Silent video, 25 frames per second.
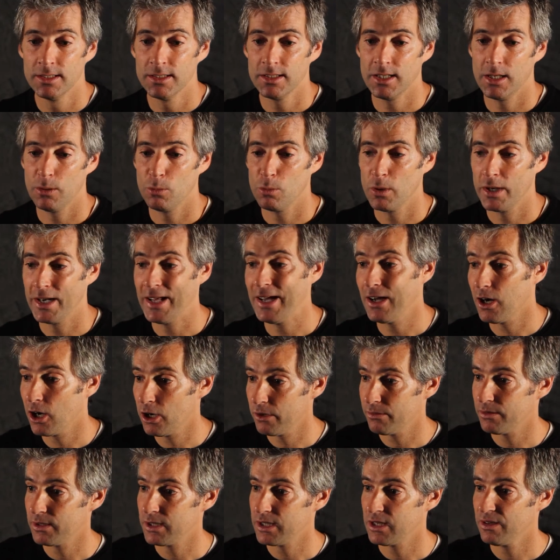everyone
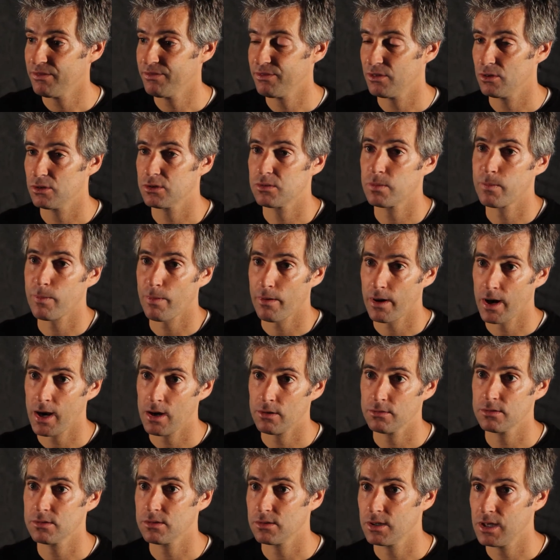over there feels
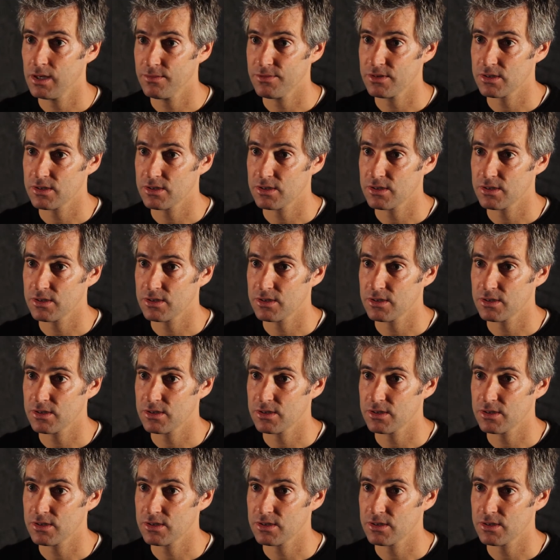proud to have